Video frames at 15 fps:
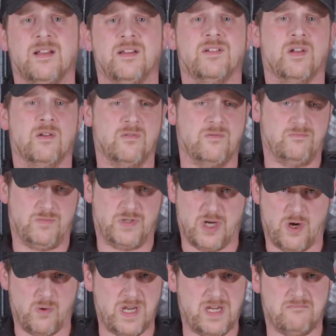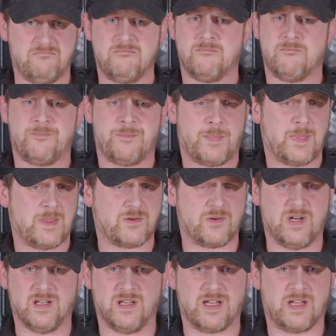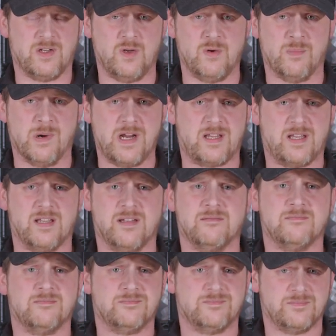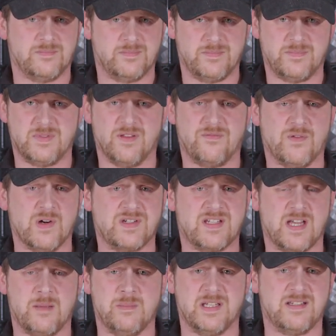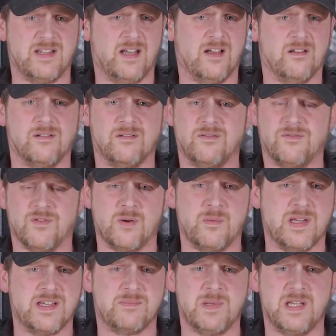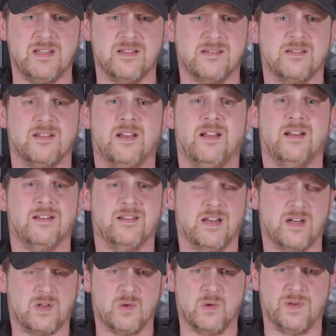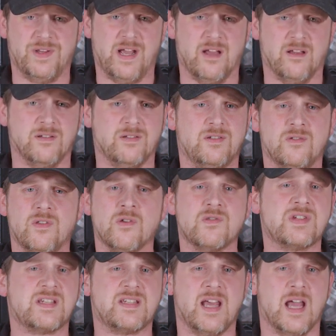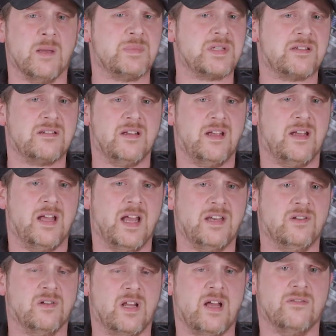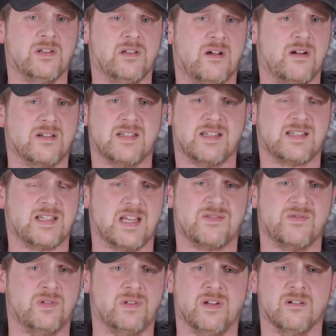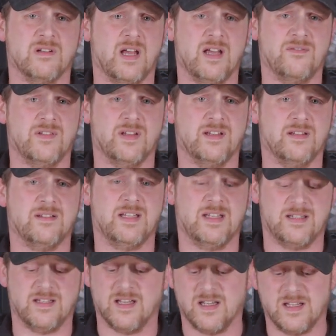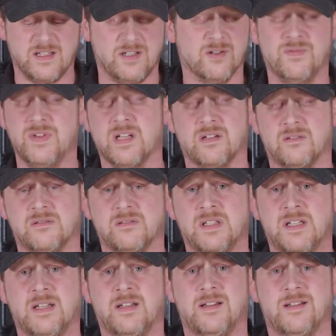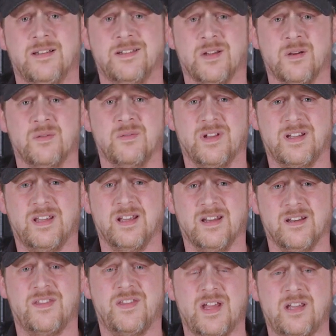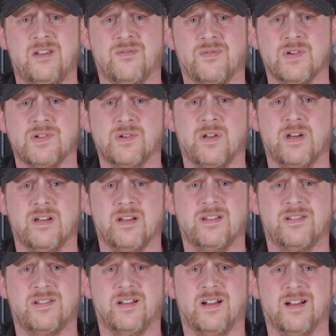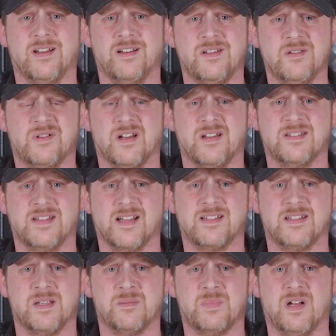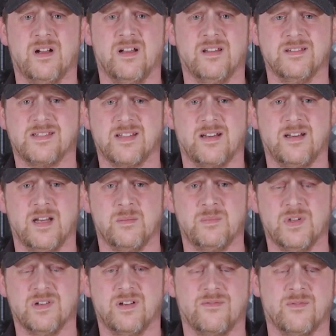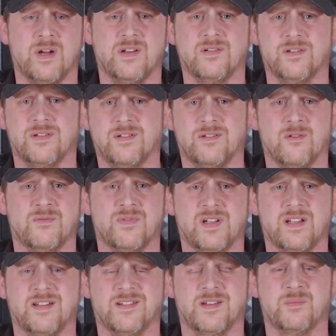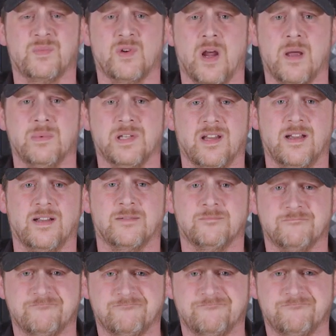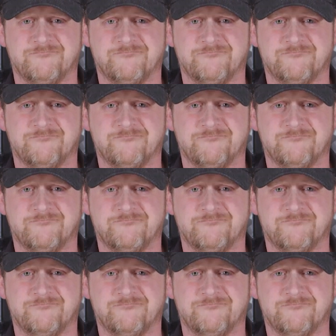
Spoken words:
So towing, treat it like a new break-in, the first time in town, freeway speeds, let it cool down. Do those steps and you'll have a long, successful gear life in your vehicle. So again, thank you for joining us on a Yukon Tech Tip on setting up your differentials. Don't forget to subscribe and like.